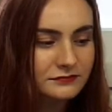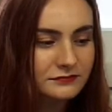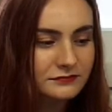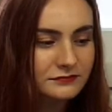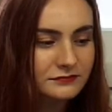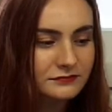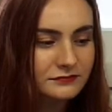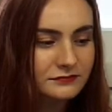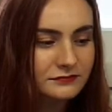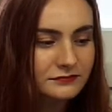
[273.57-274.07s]

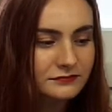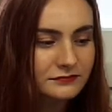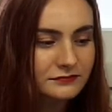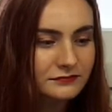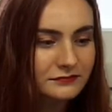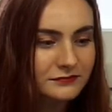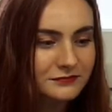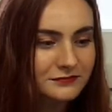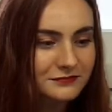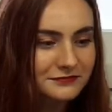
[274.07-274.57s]

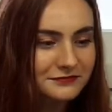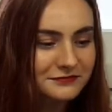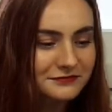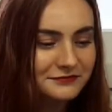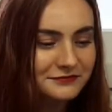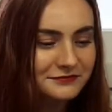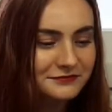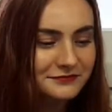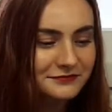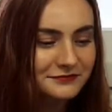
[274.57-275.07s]

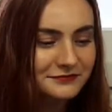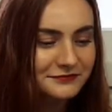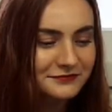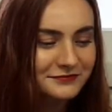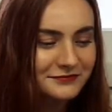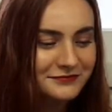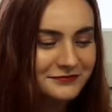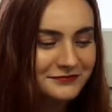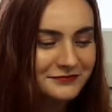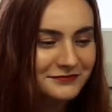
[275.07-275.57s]

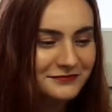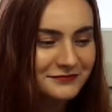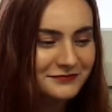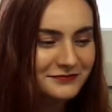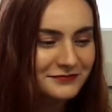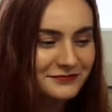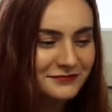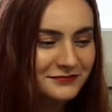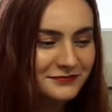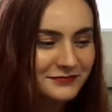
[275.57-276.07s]

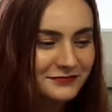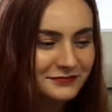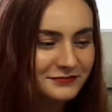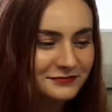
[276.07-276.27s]
This person isn't speaking.